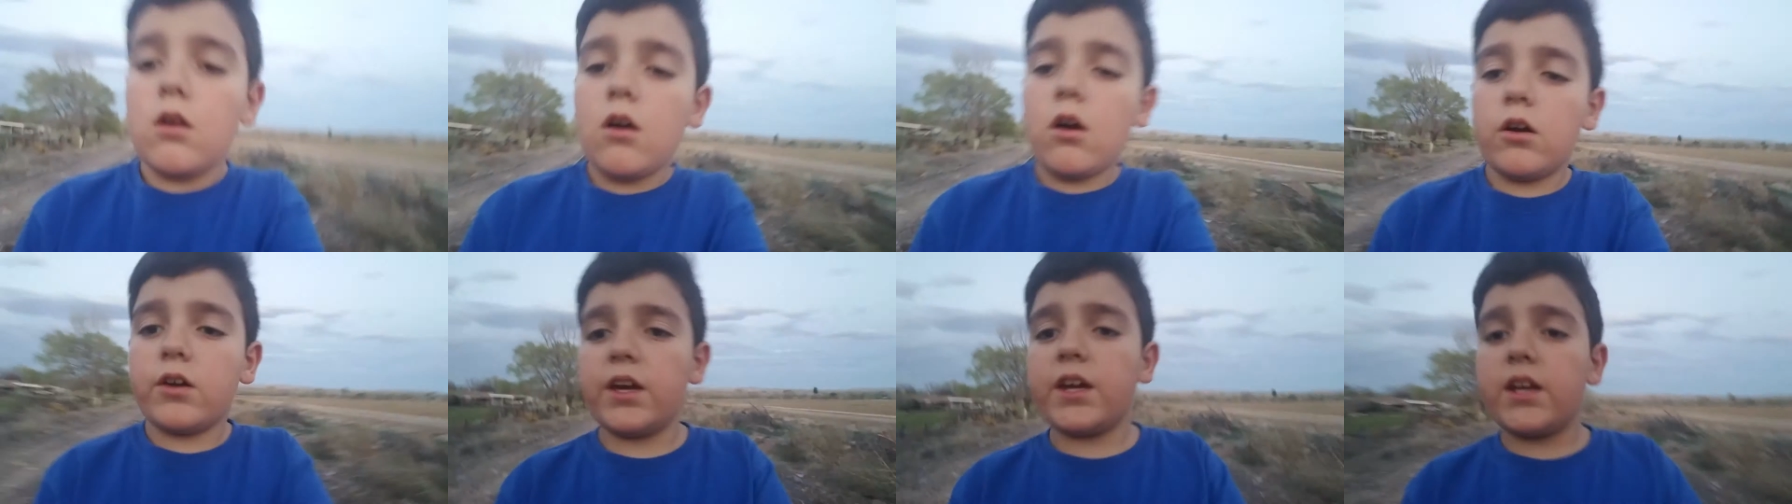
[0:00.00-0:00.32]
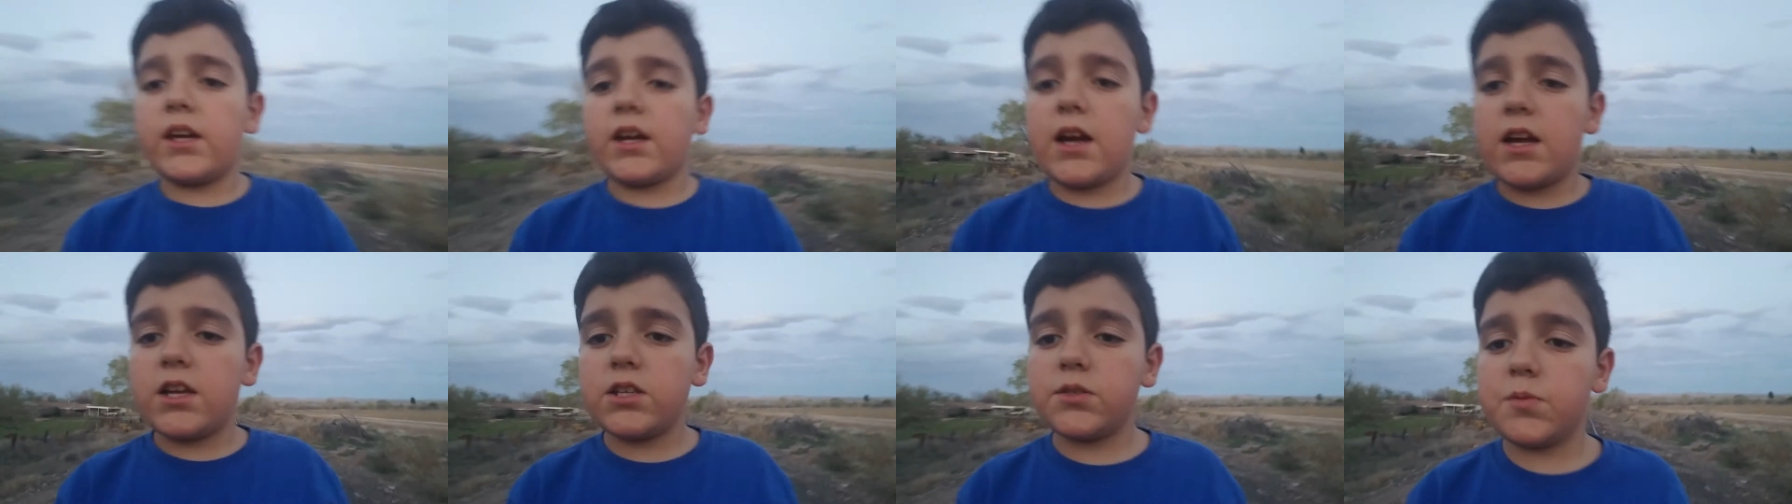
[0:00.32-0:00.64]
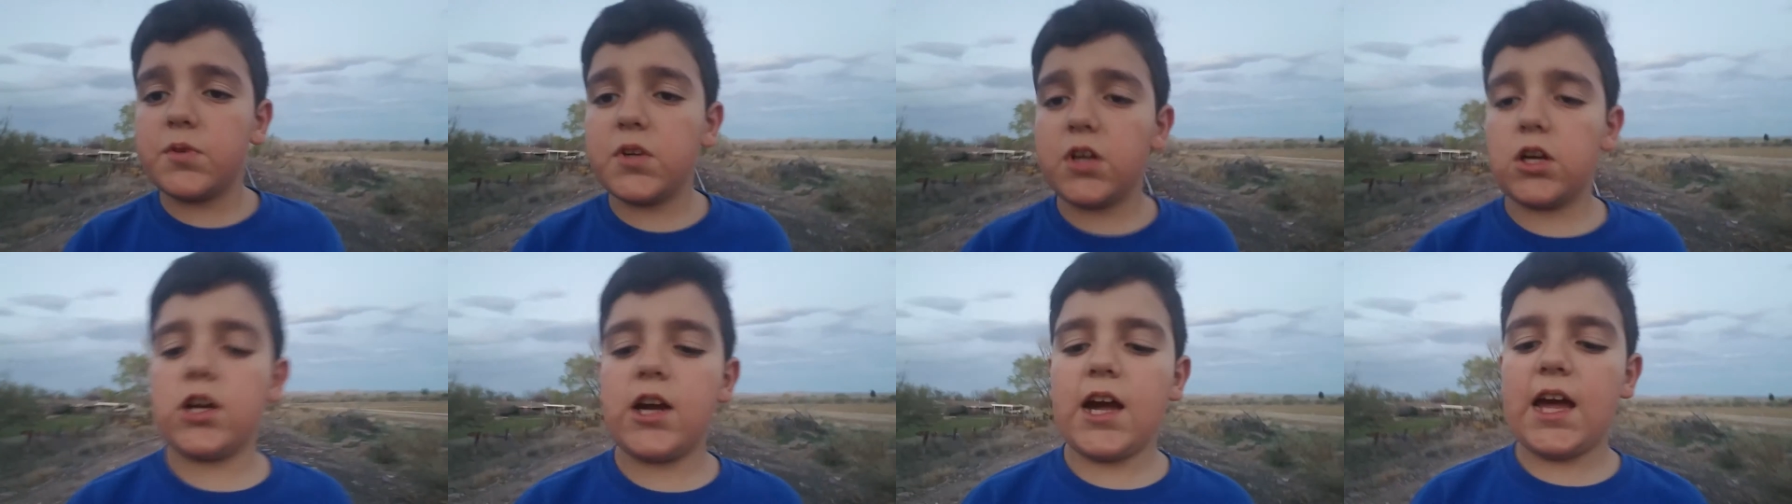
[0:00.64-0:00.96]
Okay, guys,
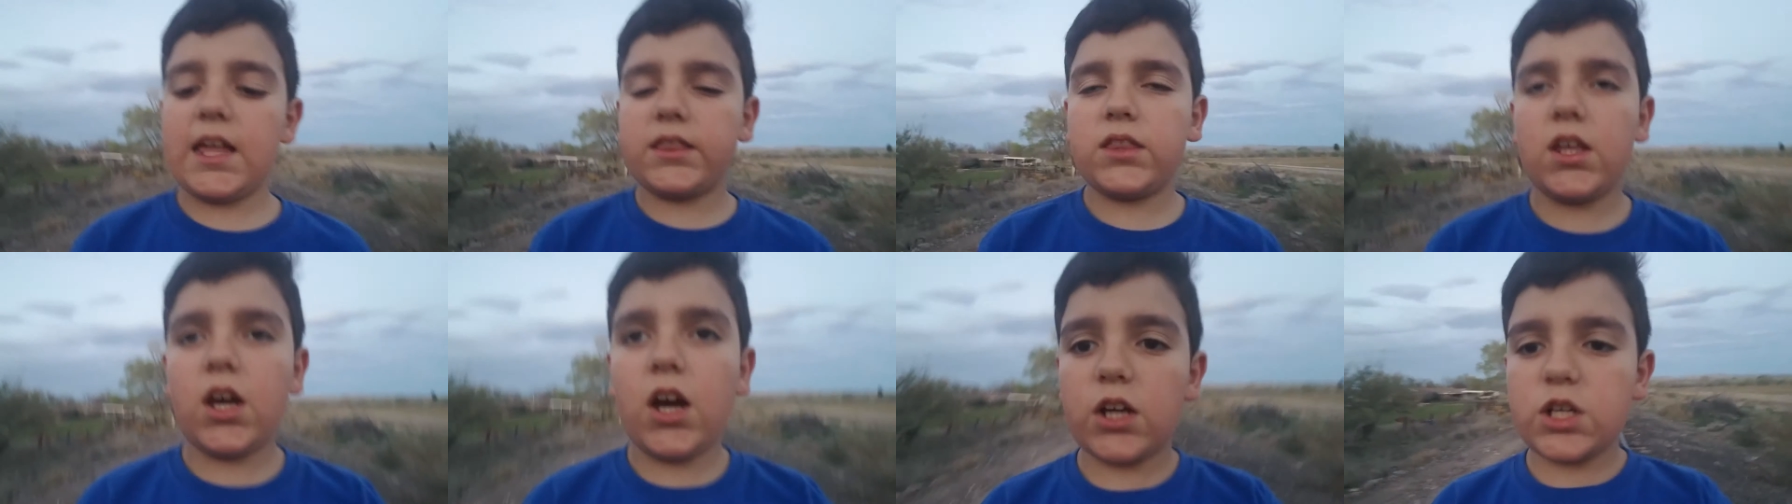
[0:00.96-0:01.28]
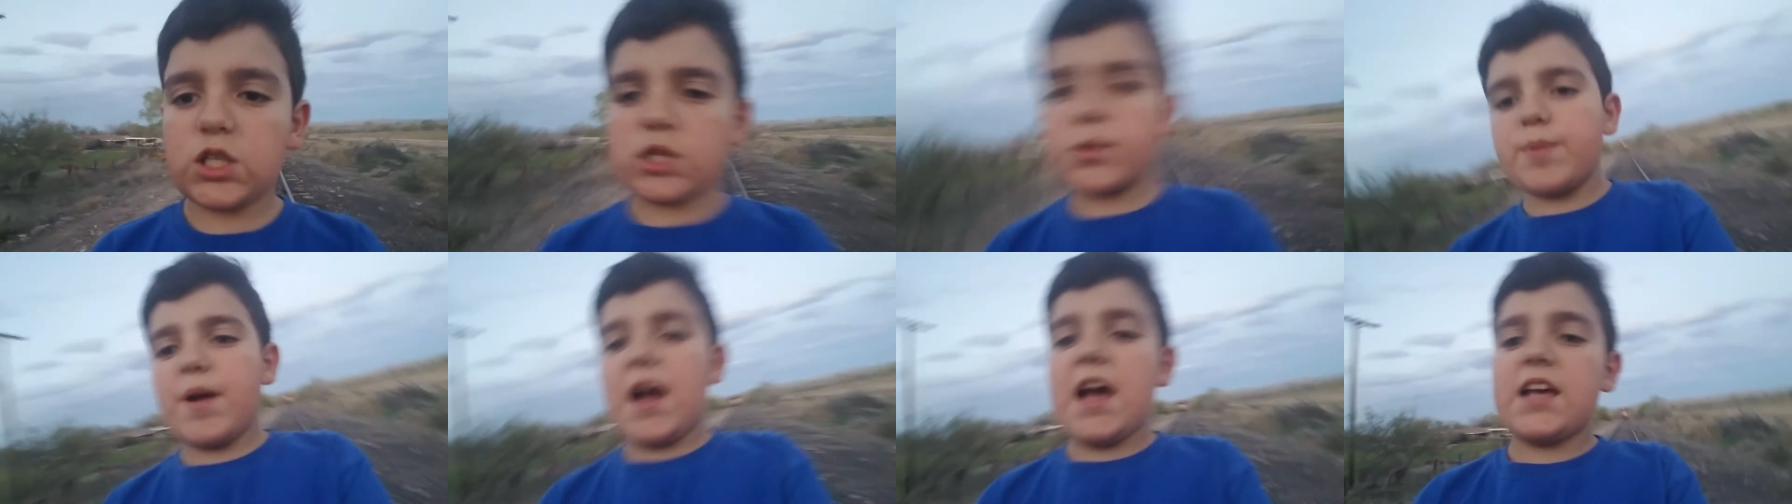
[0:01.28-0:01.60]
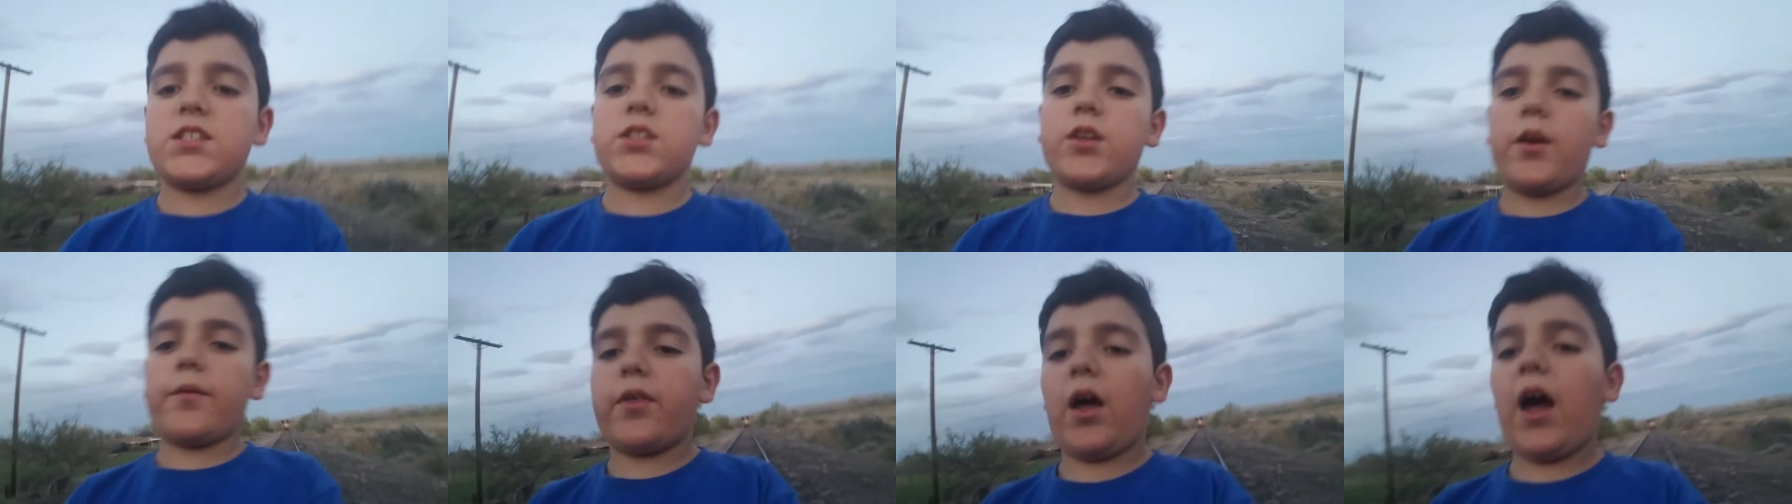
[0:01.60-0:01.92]
we are at the
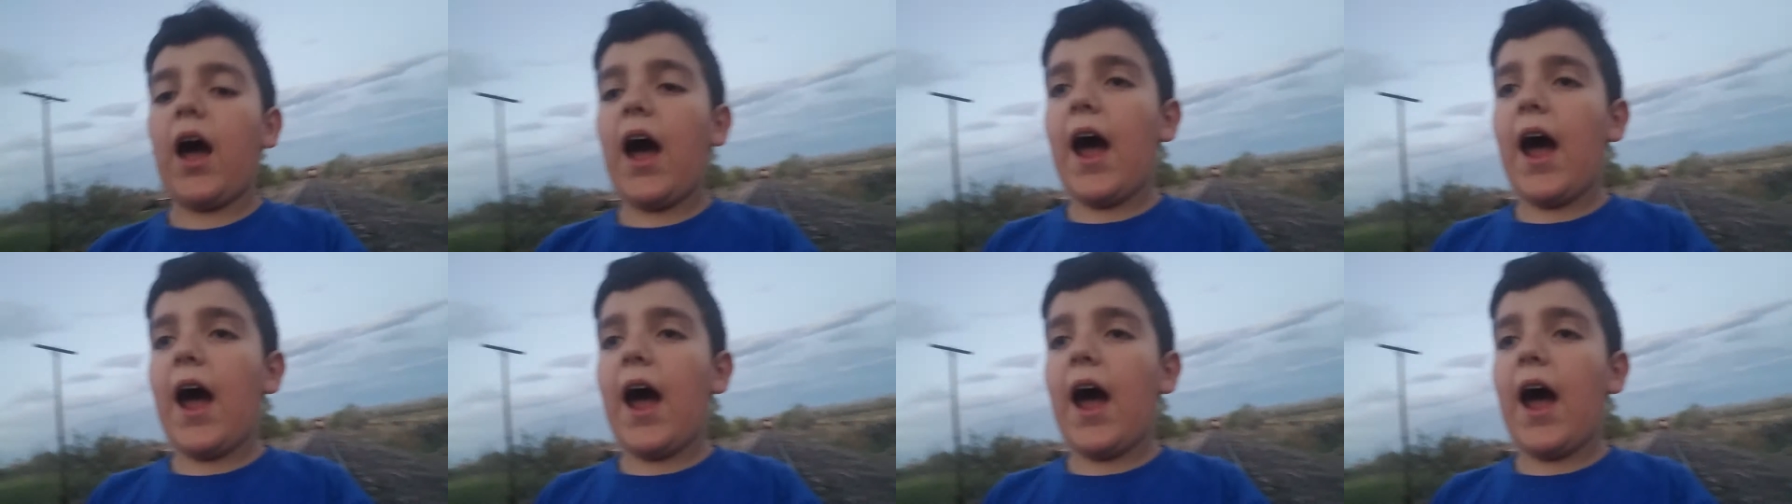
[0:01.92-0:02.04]
underpass of the